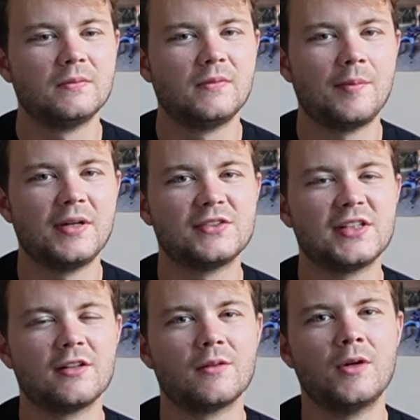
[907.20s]
That being
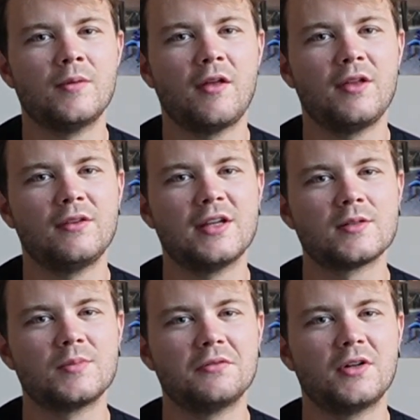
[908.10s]
said, at the moment, I think the
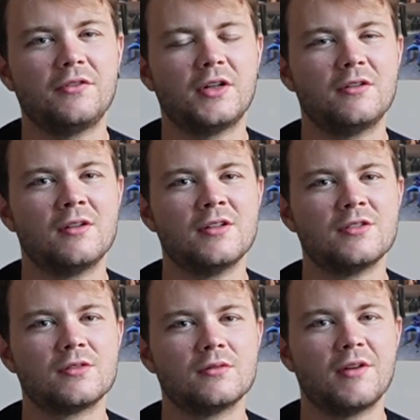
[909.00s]
S&P 500
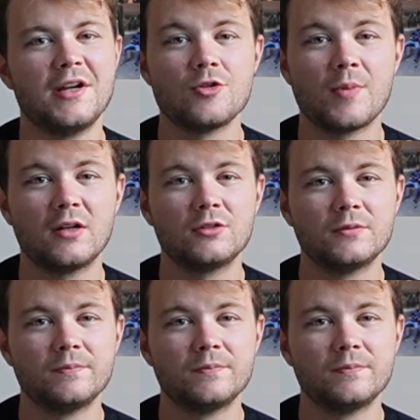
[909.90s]
is range bound.